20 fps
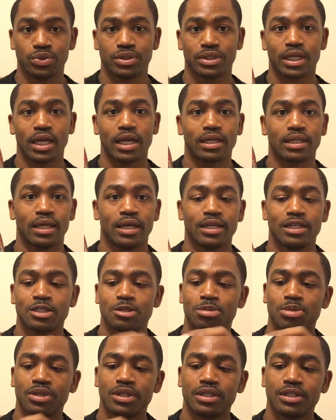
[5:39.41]
Sock line is
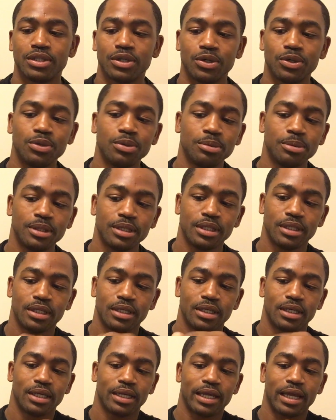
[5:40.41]
pretty dope.
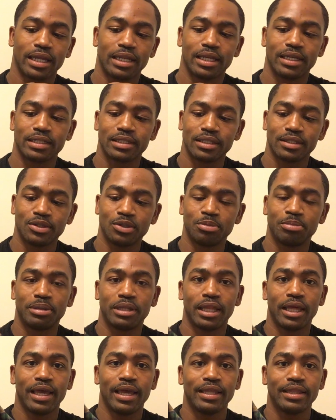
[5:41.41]
You got like the little
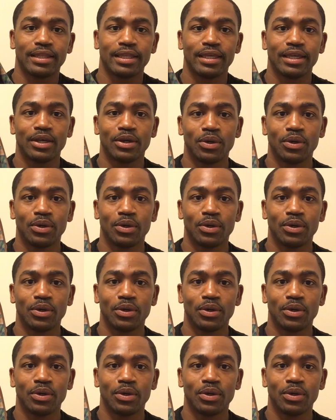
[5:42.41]
plaid thing